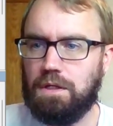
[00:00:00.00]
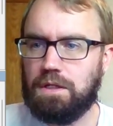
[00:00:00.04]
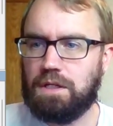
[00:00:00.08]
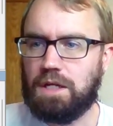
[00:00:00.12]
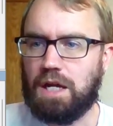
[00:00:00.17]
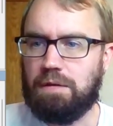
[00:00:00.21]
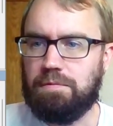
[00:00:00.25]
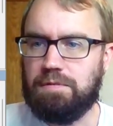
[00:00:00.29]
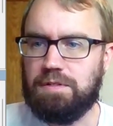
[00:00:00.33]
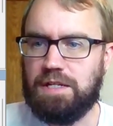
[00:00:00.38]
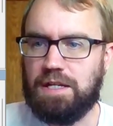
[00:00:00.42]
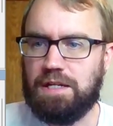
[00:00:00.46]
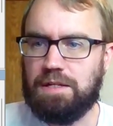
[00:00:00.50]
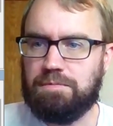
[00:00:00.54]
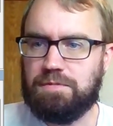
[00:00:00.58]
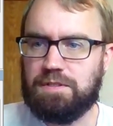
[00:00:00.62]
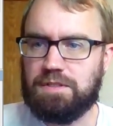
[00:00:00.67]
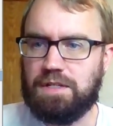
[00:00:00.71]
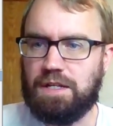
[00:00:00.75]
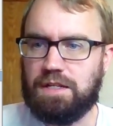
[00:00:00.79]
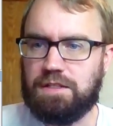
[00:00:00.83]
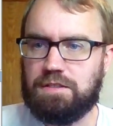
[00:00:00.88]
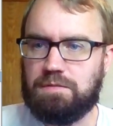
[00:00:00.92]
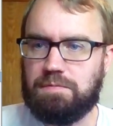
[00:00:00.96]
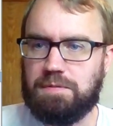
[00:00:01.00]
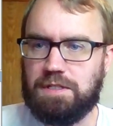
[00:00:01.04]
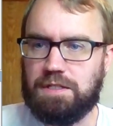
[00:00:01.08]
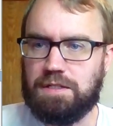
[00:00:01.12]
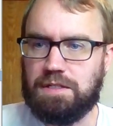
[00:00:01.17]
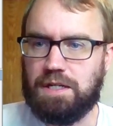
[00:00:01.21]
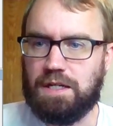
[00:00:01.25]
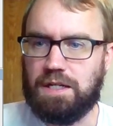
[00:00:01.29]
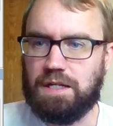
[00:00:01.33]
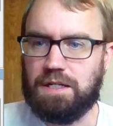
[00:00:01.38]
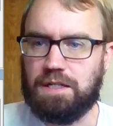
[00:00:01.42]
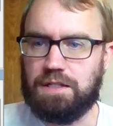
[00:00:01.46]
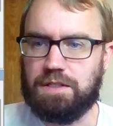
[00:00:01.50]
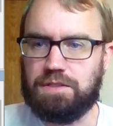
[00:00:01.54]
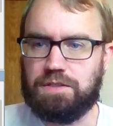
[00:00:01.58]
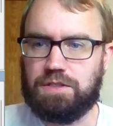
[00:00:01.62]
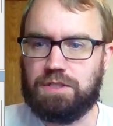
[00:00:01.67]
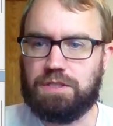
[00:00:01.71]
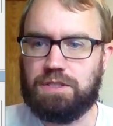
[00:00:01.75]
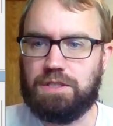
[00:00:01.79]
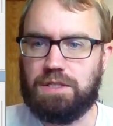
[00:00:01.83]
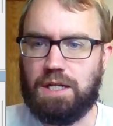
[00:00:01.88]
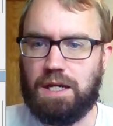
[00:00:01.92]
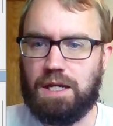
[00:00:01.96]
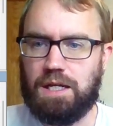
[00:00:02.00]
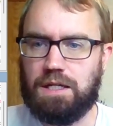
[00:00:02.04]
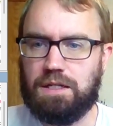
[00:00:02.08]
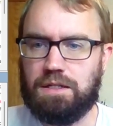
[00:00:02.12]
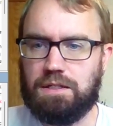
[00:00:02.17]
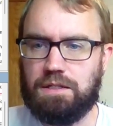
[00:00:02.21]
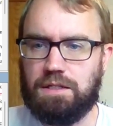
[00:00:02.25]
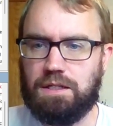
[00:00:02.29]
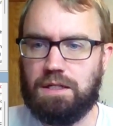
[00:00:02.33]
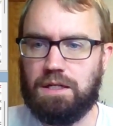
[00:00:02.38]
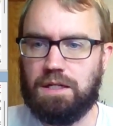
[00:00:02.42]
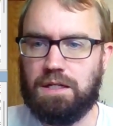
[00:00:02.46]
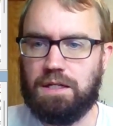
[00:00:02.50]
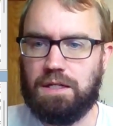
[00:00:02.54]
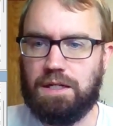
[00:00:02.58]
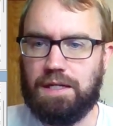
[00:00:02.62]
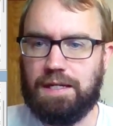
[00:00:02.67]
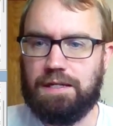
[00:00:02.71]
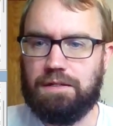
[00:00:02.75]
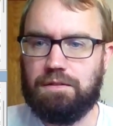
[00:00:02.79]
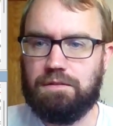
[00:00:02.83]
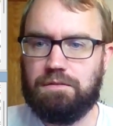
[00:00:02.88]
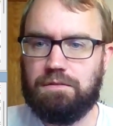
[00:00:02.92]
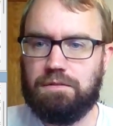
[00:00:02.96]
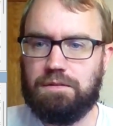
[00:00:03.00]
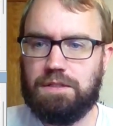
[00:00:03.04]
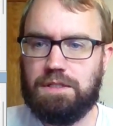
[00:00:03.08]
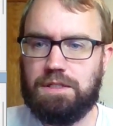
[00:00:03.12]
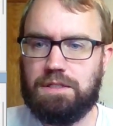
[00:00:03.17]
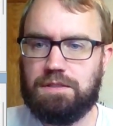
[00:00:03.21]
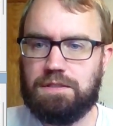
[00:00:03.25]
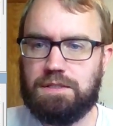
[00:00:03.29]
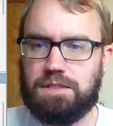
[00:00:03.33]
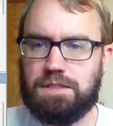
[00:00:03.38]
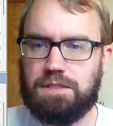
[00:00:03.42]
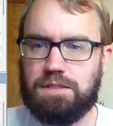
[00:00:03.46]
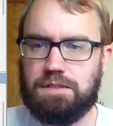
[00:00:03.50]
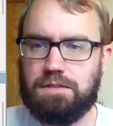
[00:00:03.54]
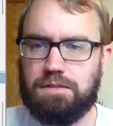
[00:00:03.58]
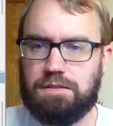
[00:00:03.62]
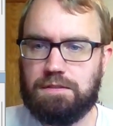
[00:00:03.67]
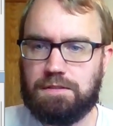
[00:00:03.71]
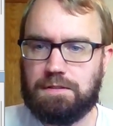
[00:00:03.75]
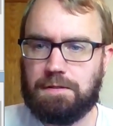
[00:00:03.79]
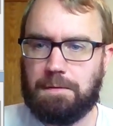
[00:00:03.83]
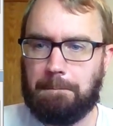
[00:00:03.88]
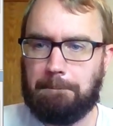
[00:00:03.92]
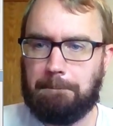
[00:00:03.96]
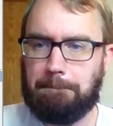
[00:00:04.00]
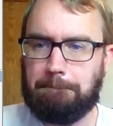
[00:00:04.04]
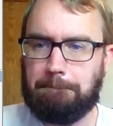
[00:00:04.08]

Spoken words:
Common names in espionage. Aliases.